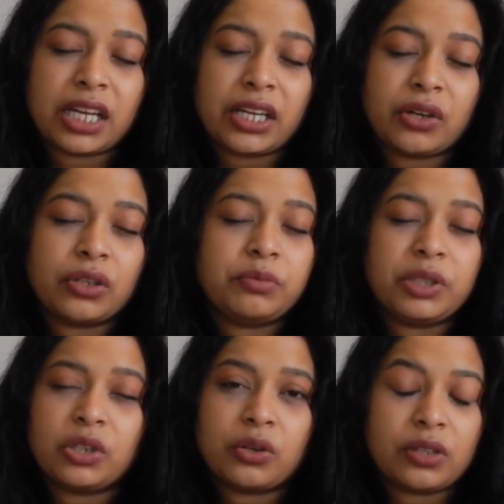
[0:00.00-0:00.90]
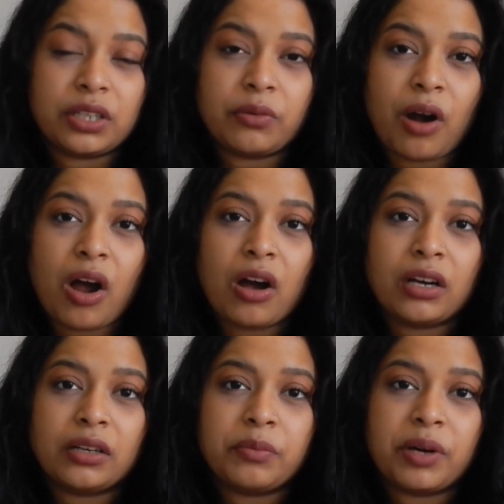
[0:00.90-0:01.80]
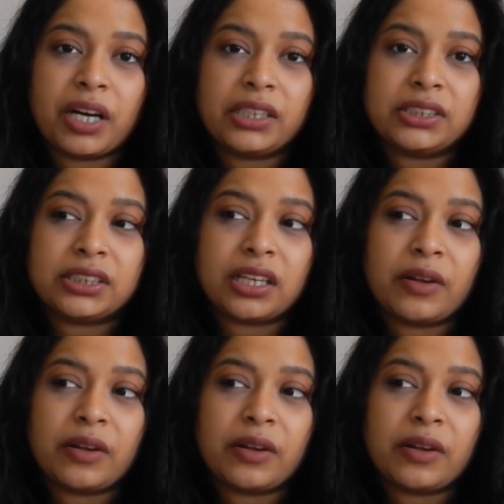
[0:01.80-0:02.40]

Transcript: I could be totally wrong, but